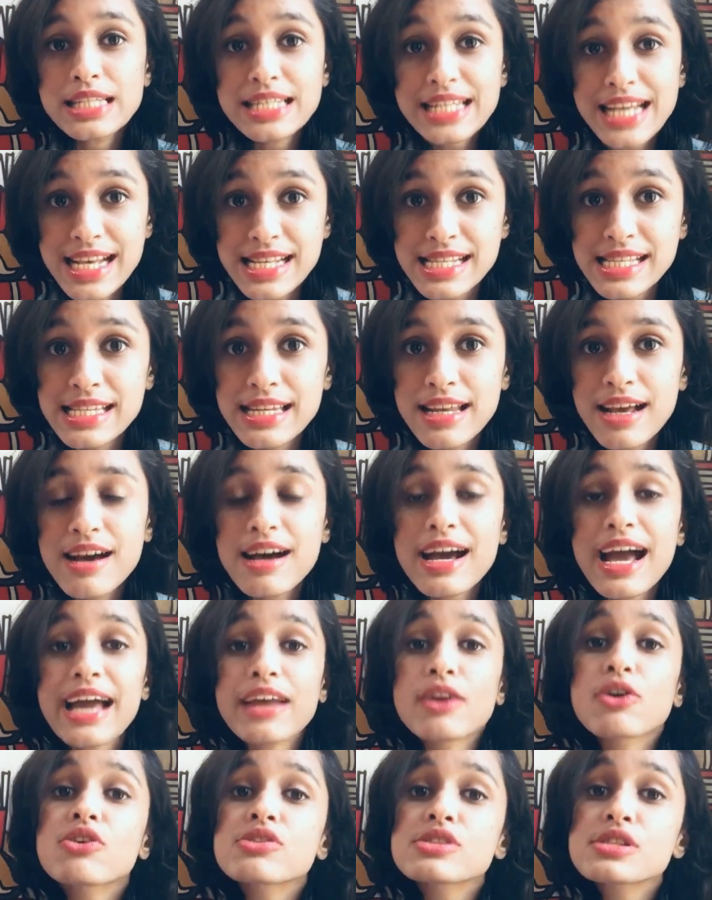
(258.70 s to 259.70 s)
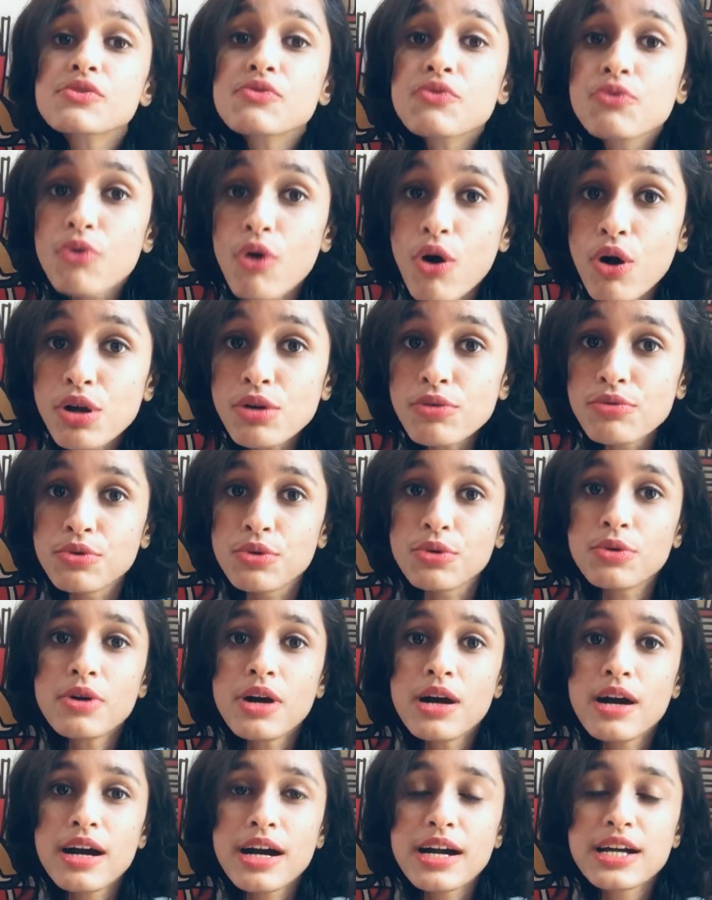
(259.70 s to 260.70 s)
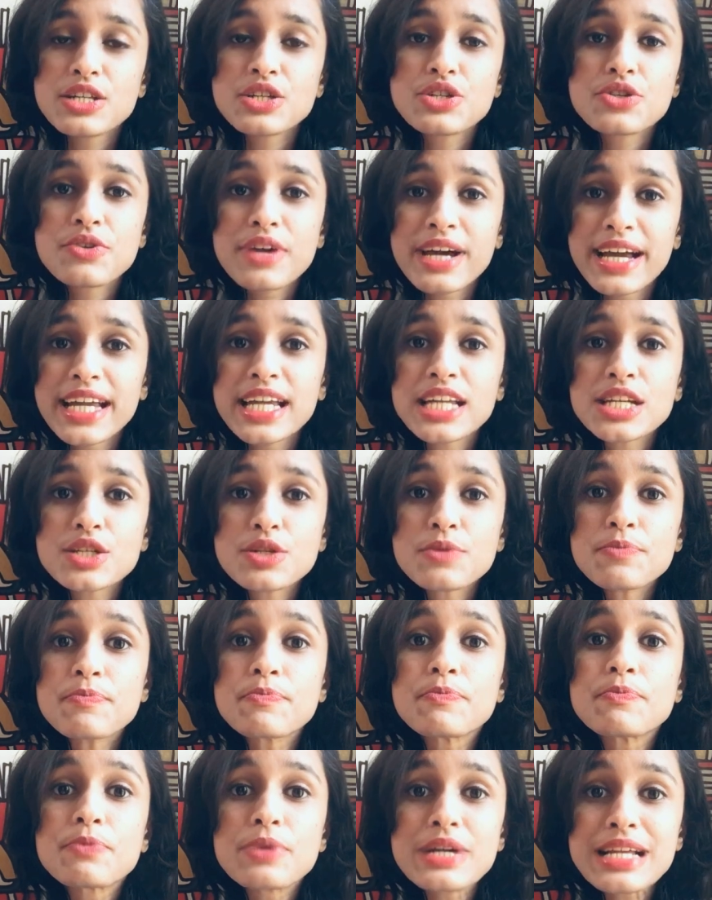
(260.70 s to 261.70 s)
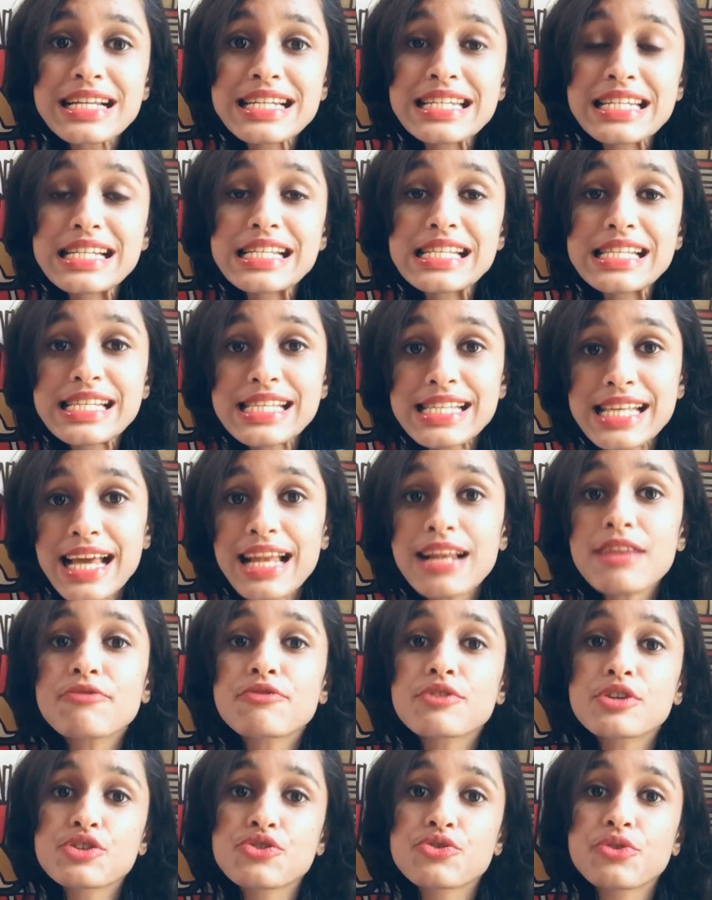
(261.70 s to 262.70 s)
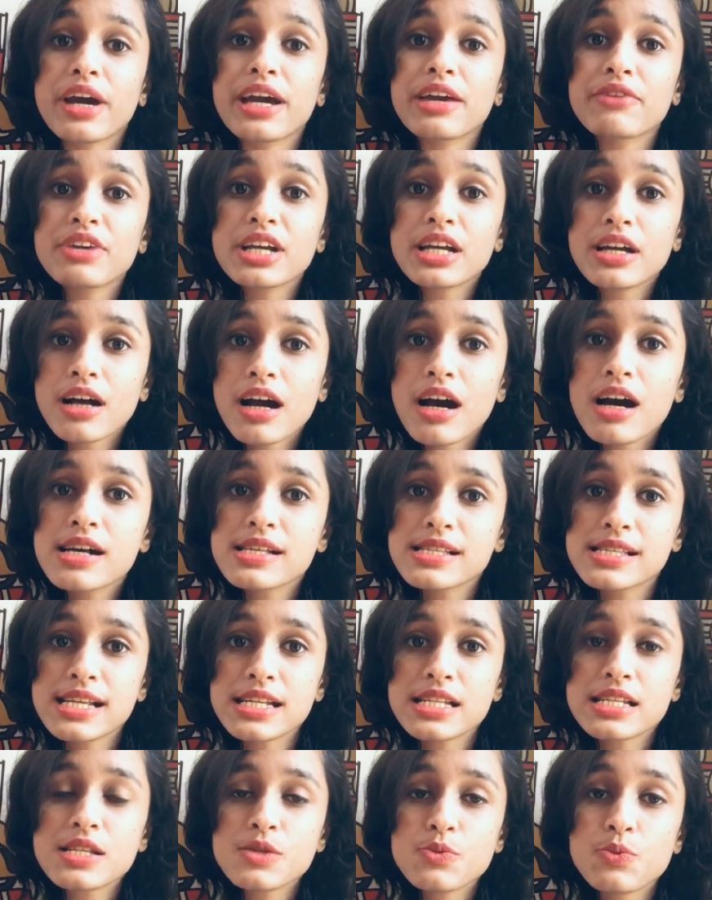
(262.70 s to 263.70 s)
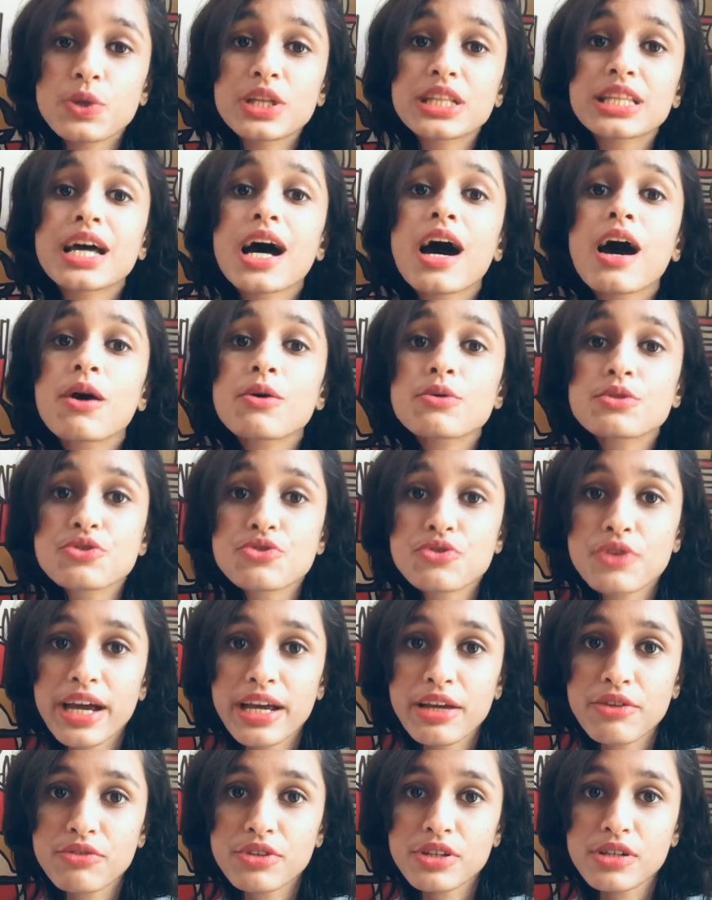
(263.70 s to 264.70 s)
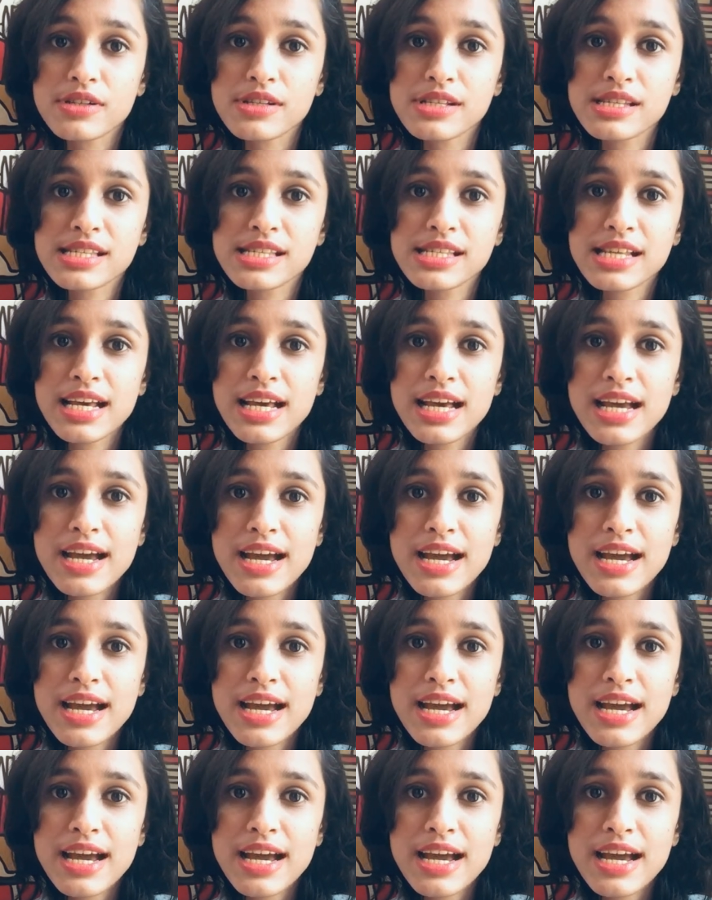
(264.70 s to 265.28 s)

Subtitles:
Tesla and also Volvo are trying to build self-driving cars, that is without drivers.